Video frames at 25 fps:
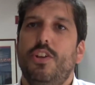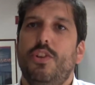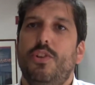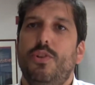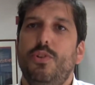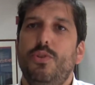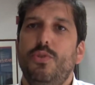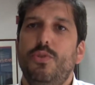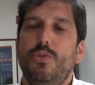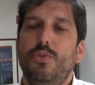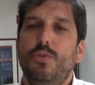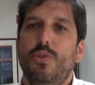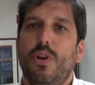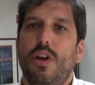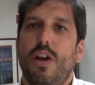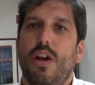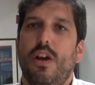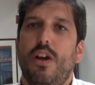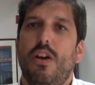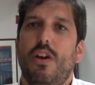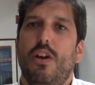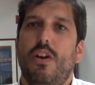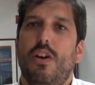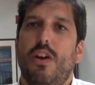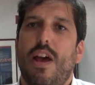to
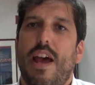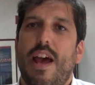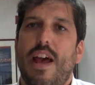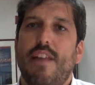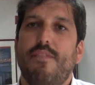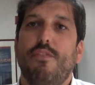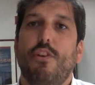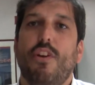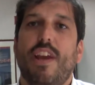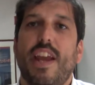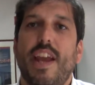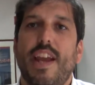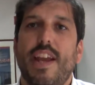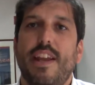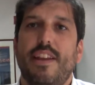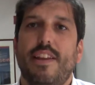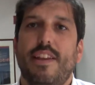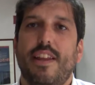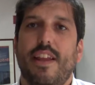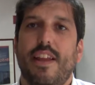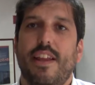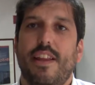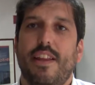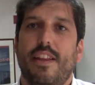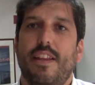advocate
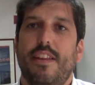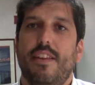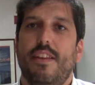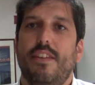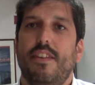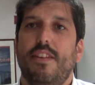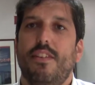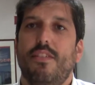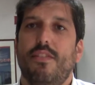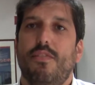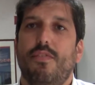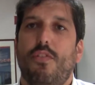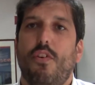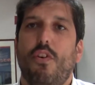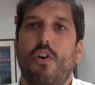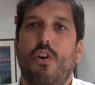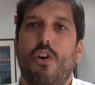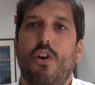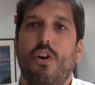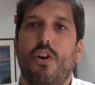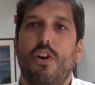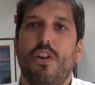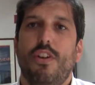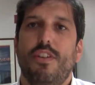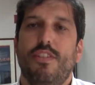and
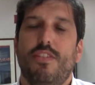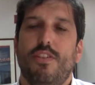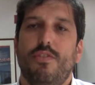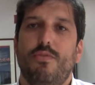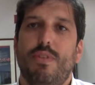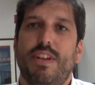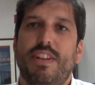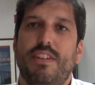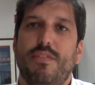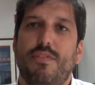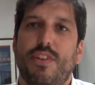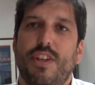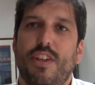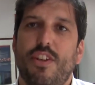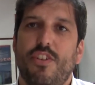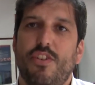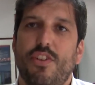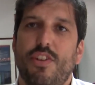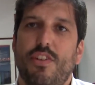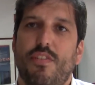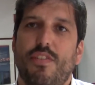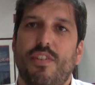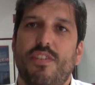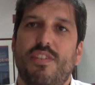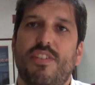for the
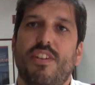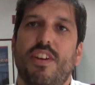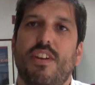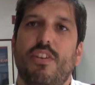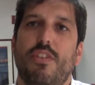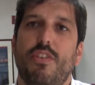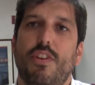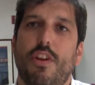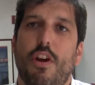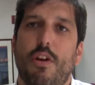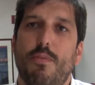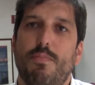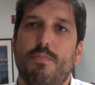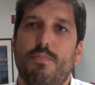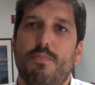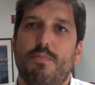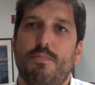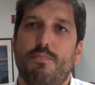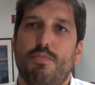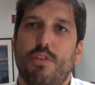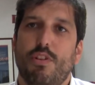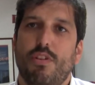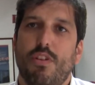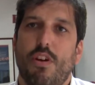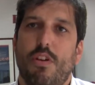ratification of the second
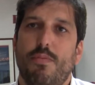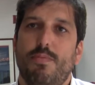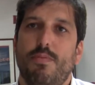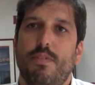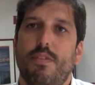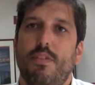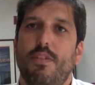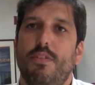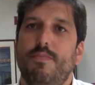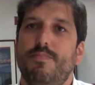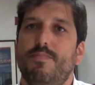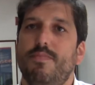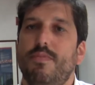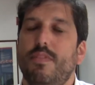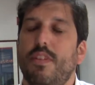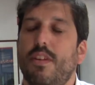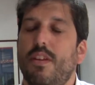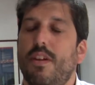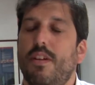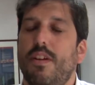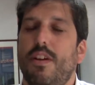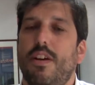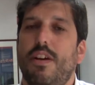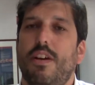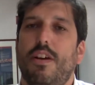
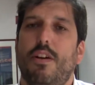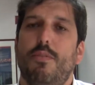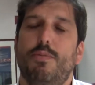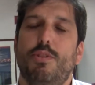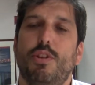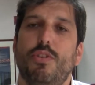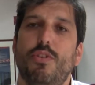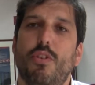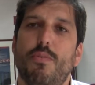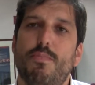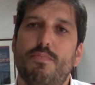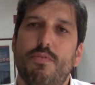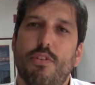optional